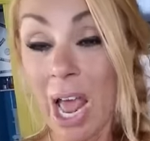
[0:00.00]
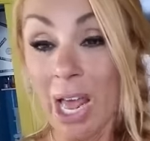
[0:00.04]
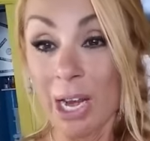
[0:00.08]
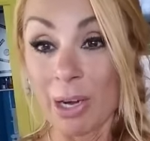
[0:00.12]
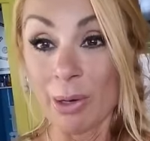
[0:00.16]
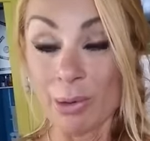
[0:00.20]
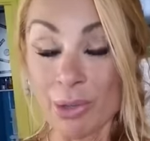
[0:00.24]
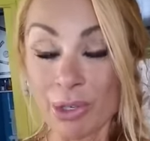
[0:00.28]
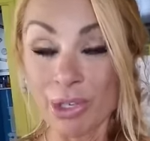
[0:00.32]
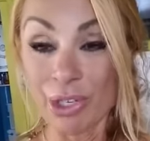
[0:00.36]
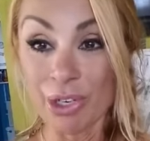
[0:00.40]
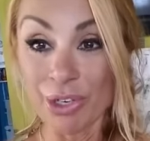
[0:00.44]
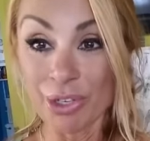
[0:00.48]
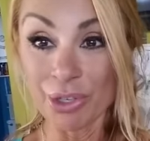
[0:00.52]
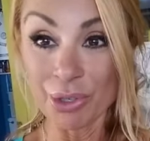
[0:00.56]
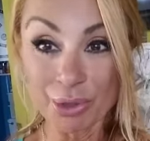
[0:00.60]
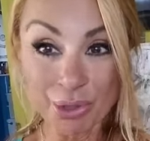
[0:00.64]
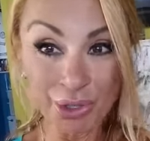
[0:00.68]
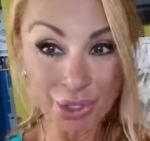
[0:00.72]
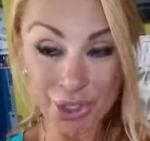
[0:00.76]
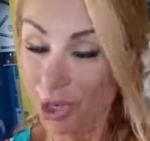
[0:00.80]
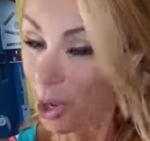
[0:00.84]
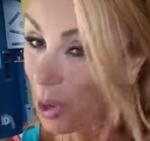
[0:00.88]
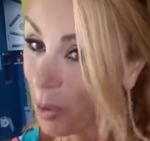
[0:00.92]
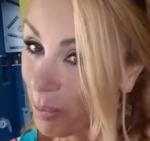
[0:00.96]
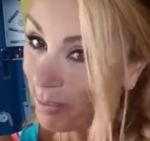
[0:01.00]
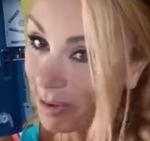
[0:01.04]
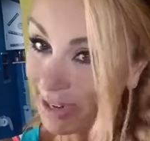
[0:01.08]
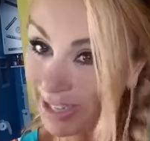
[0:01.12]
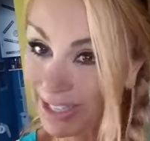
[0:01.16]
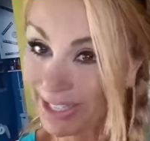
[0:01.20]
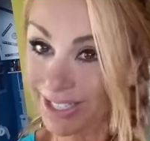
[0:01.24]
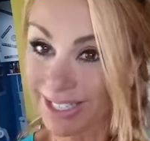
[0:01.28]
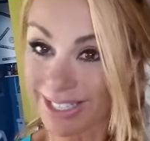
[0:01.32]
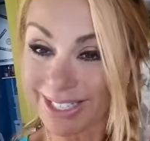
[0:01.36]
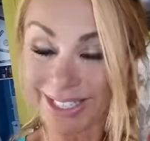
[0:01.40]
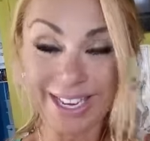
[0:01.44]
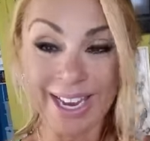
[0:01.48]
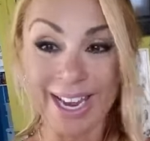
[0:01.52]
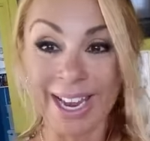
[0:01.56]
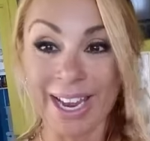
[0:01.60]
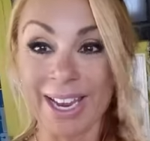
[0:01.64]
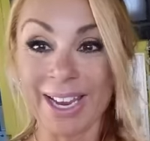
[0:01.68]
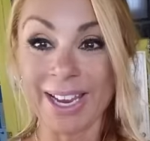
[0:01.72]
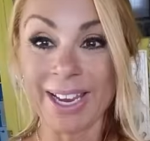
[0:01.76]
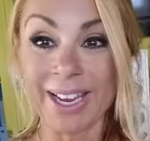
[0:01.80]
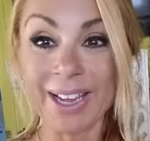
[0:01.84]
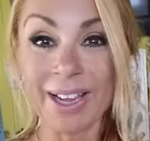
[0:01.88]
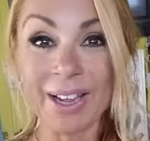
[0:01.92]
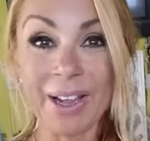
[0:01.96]
I was going to do so much
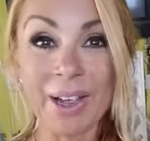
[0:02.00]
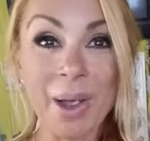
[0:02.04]
today.